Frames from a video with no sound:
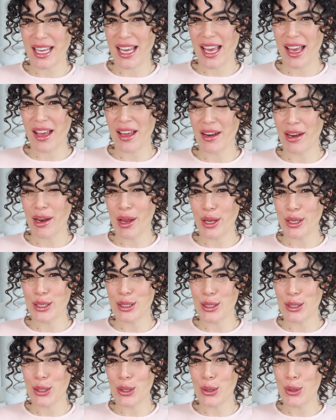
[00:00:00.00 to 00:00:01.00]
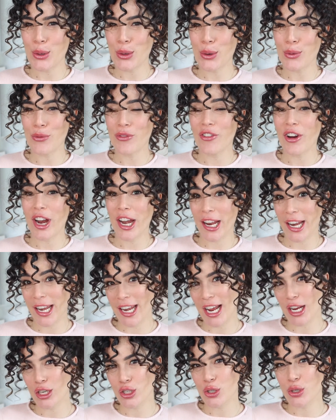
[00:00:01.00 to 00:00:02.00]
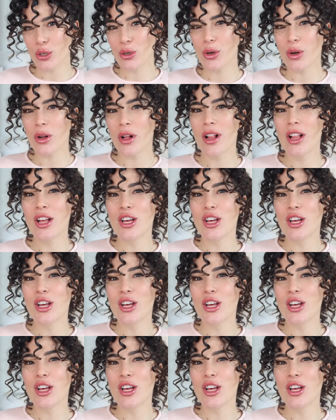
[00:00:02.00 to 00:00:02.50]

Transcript: and not very natural.